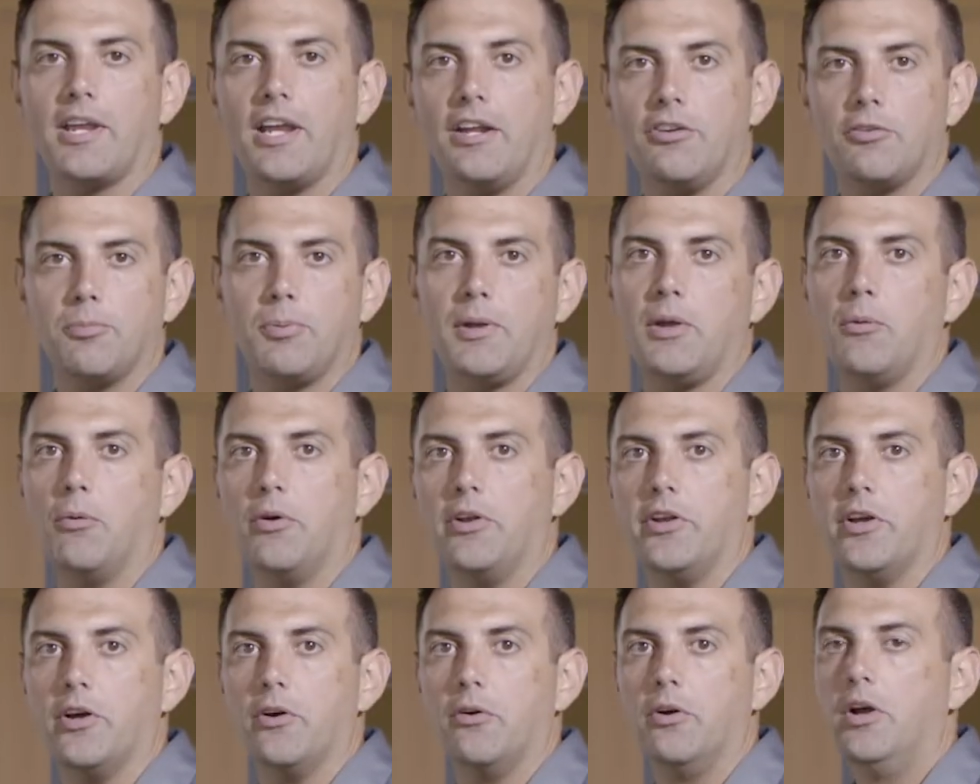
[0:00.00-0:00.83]
HP
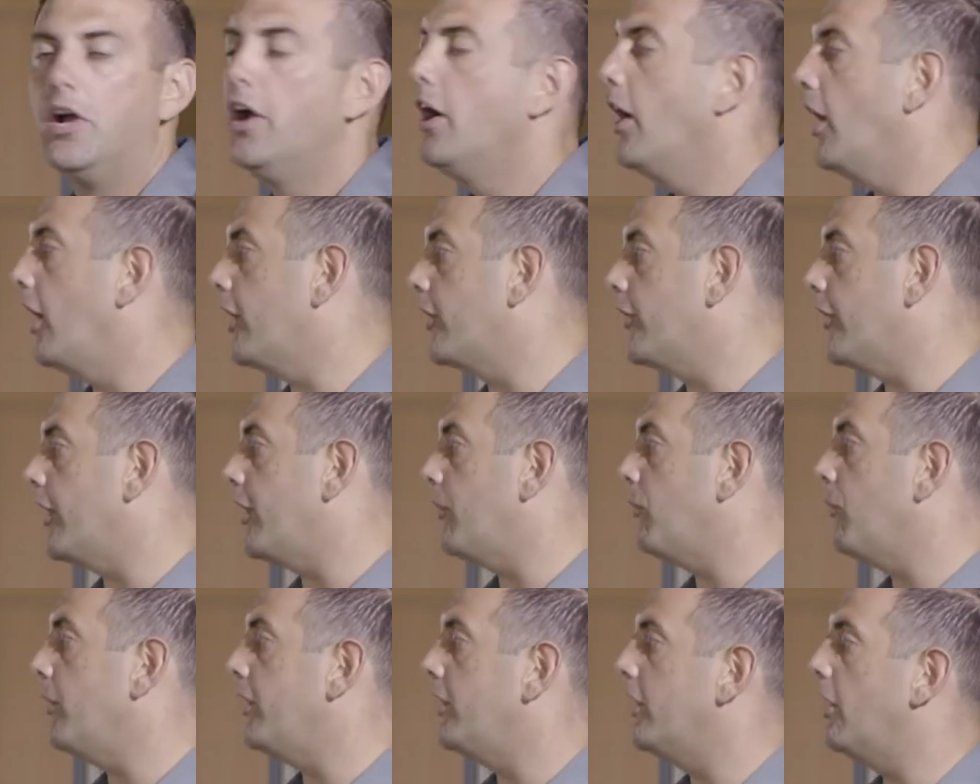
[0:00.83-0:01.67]
window a
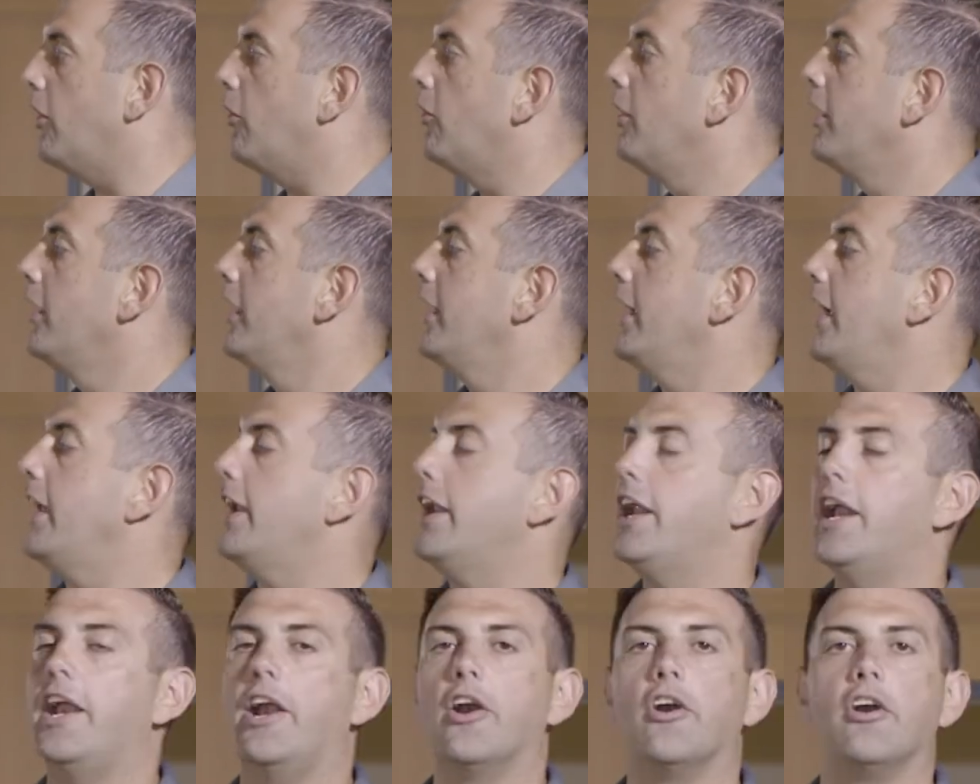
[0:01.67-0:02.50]
great window
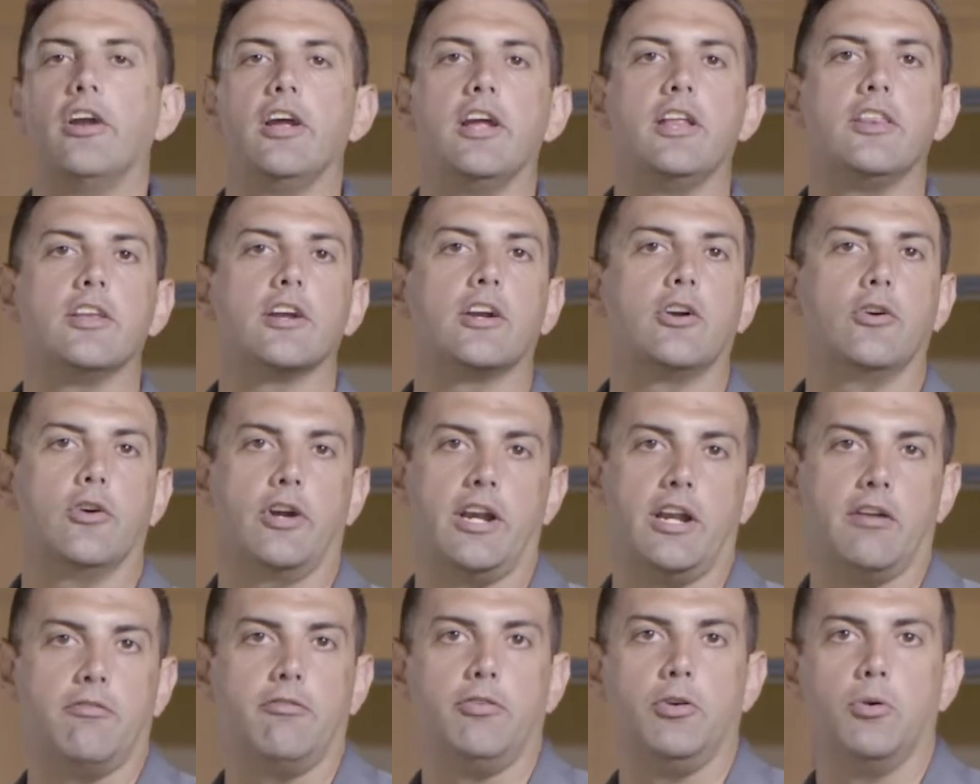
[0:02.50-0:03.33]
inherent in the
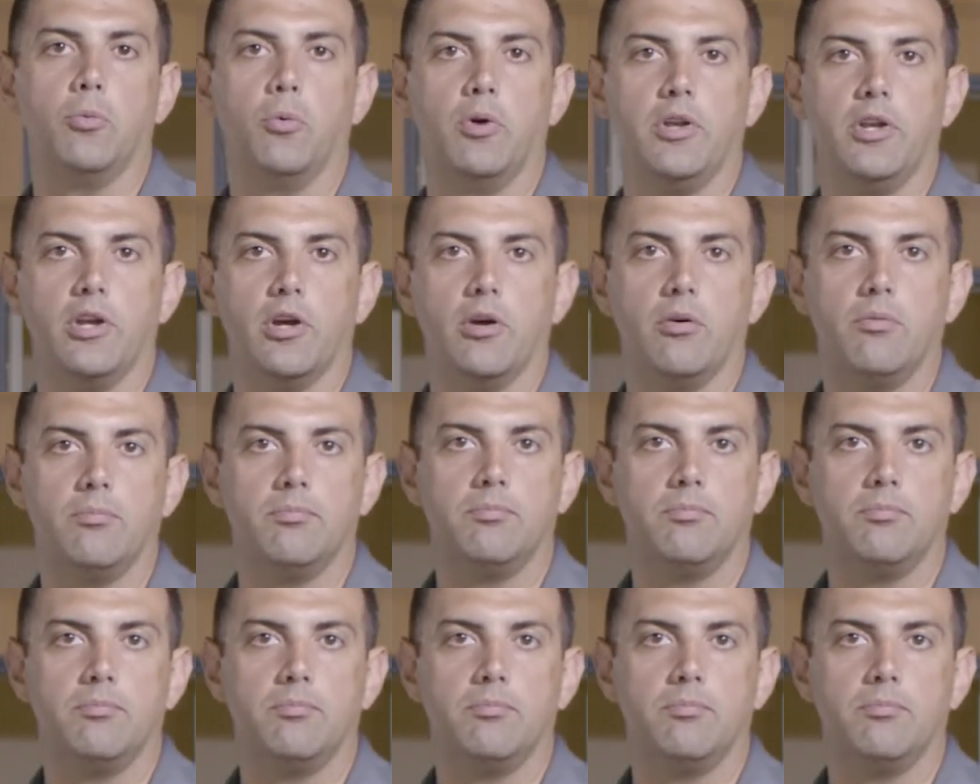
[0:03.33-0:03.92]
Grandview window.